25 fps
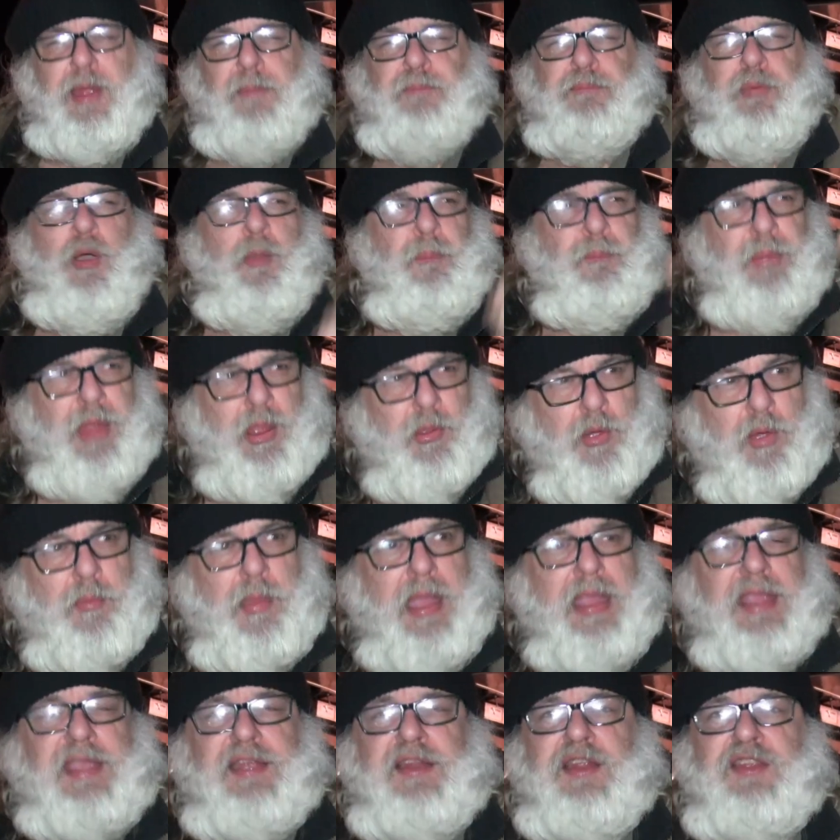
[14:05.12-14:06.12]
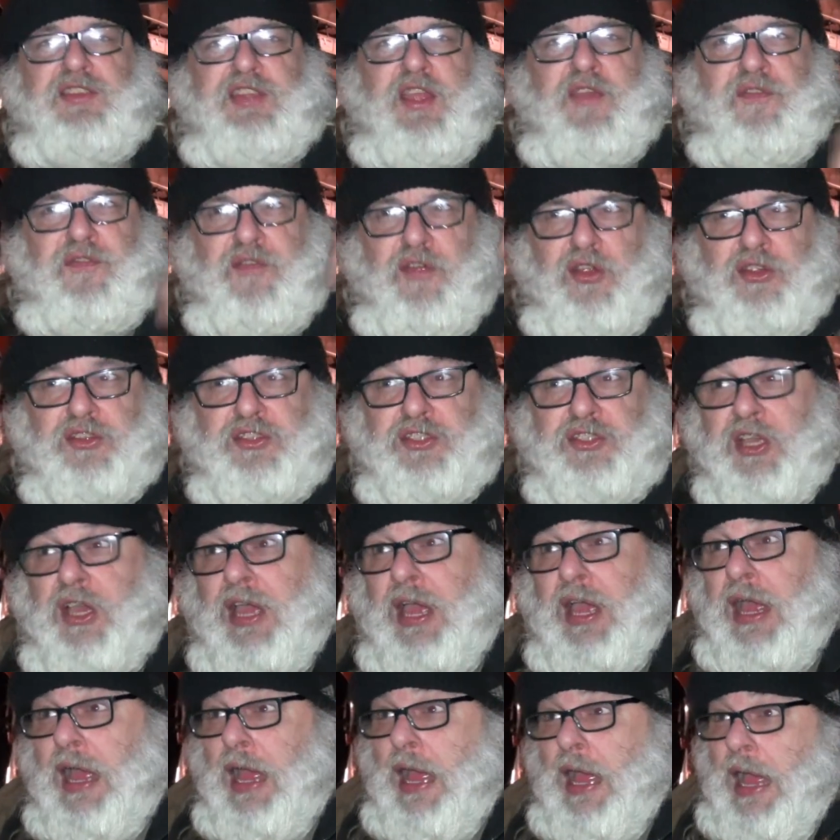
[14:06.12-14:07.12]
bit by bit, we're making a difference.
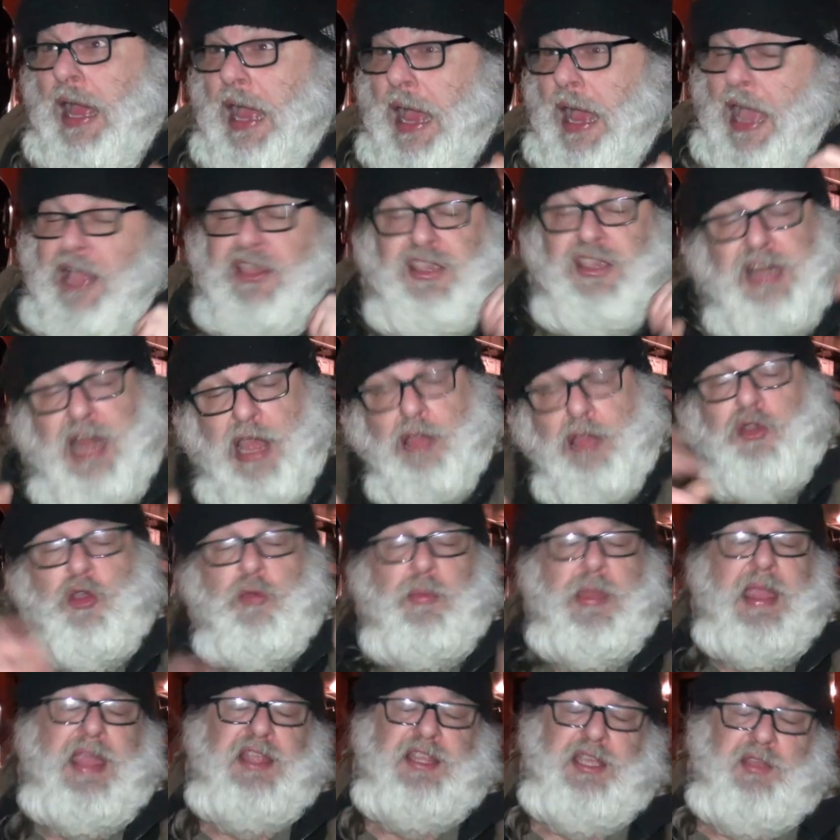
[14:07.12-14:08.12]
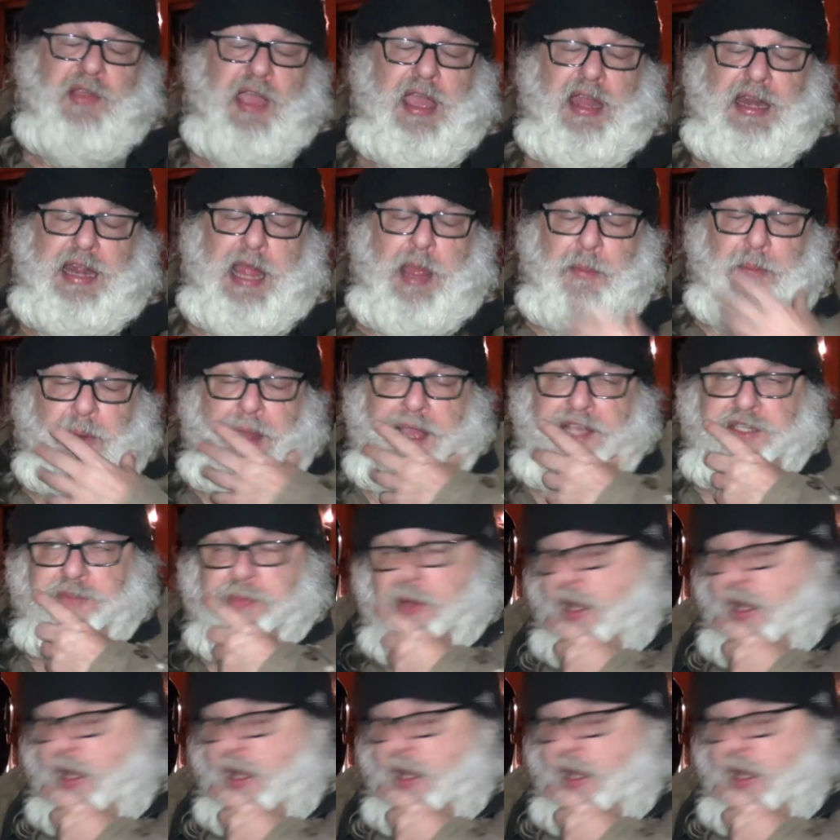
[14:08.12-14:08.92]
And your local media out there plays